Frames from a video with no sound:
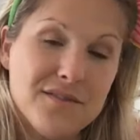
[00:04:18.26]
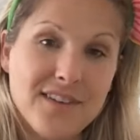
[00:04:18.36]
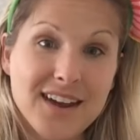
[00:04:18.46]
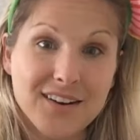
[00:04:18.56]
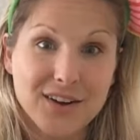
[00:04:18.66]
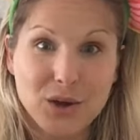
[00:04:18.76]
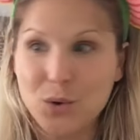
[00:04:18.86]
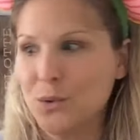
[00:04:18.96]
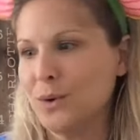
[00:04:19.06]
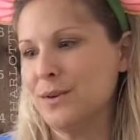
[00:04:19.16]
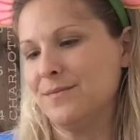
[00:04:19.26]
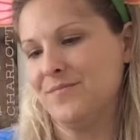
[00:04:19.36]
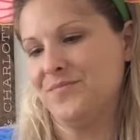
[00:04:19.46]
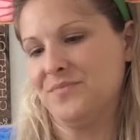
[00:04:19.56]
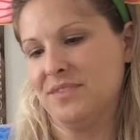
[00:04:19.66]
Very cool.
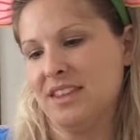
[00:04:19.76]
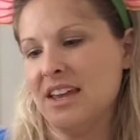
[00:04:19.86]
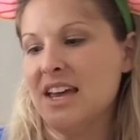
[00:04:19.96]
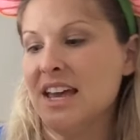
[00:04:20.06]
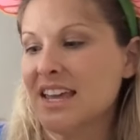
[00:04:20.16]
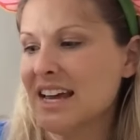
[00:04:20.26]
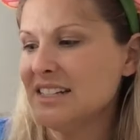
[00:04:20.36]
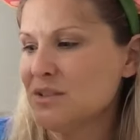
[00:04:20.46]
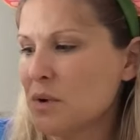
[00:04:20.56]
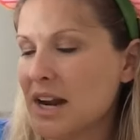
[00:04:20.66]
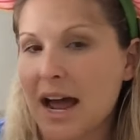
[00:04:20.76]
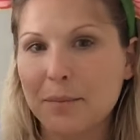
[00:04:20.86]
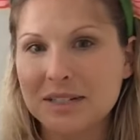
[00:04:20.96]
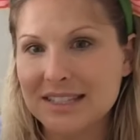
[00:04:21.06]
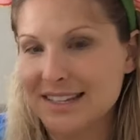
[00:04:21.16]
Guess what
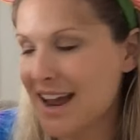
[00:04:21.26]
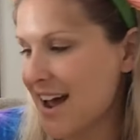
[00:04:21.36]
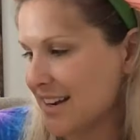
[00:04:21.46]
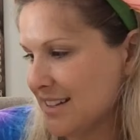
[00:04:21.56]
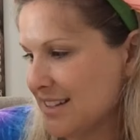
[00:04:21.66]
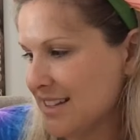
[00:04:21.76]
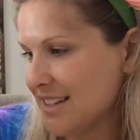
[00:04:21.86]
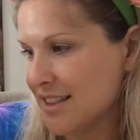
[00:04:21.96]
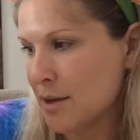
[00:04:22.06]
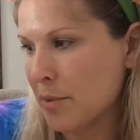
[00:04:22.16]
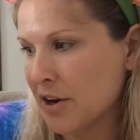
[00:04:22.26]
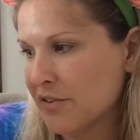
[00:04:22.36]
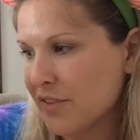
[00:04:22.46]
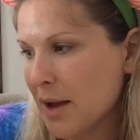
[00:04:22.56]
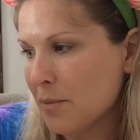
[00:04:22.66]
happens next? The
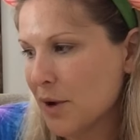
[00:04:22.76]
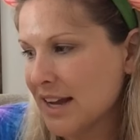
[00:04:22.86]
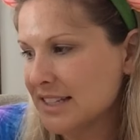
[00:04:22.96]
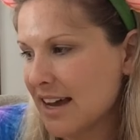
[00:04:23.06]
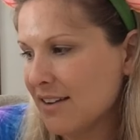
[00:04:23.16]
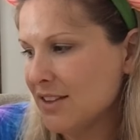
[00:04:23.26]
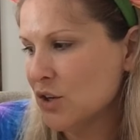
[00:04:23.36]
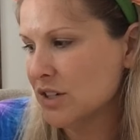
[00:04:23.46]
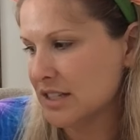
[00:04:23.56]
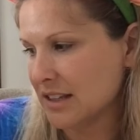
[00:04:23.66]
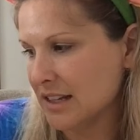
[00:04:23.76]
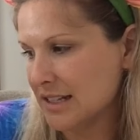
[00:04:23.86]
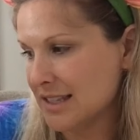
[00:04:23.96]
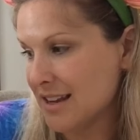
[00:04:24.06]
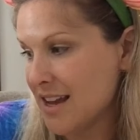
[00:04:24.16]
butterfly breaks out of the
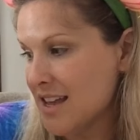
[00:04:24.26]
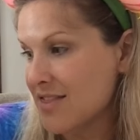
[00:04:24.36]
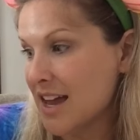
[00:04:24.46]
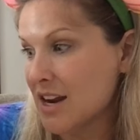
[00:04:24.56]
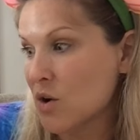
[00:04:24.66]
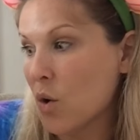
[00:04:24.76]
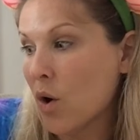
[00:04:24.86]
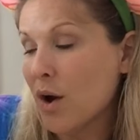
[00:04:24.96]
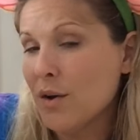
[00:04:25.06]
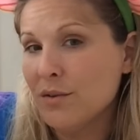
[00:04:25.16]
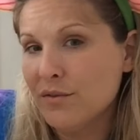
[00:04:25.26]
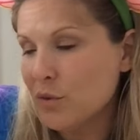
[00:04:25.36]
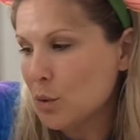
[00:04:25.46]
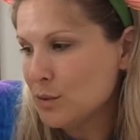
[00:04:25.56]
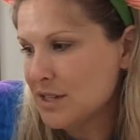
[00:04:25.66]
chrysalis, then it
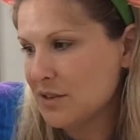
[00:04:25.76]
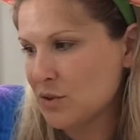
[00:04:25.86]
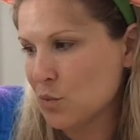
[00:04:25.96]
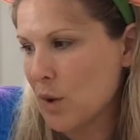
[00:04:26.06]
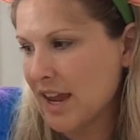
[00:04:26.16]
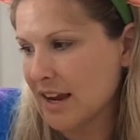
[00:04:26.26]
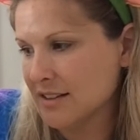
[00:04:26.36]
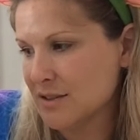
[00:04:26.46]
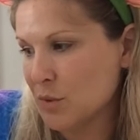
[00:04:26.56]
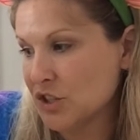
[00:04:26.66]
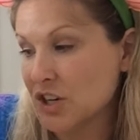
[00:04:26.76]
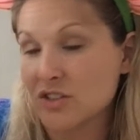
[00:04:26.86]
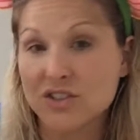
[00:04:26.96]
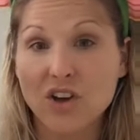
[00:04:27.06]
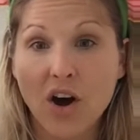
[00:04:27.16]
unfolds its wings, which are
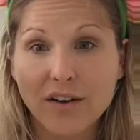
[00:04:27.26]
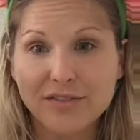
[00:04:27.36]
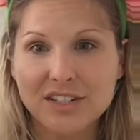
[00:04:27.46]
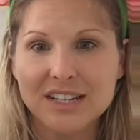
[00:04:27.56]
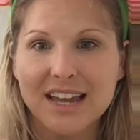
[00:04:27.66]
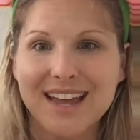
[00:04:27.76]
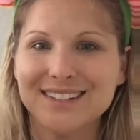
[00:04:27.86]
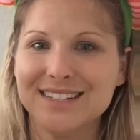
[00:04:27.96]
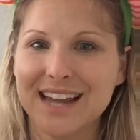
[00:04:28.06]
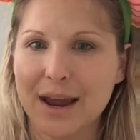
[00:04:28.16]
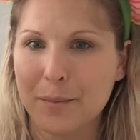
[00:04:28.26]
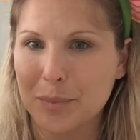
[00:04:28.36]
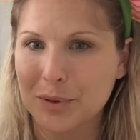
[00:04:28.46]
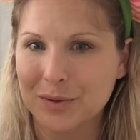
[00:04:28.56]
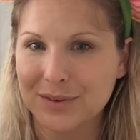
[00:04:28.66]
soft and
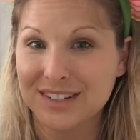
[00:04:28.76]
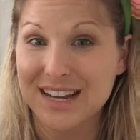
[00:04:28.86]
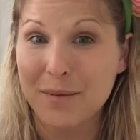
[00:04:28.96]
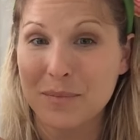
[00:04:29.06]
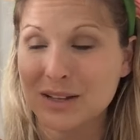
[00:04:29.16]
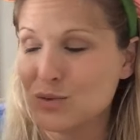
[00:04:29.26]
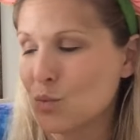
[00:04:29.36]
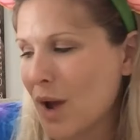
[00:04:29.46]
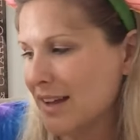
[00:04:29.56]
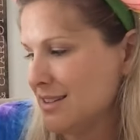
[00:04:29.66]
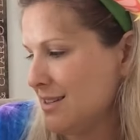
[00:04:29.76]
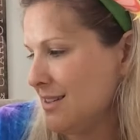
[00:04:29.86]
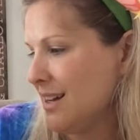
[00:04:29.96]
damp. Damp means wet.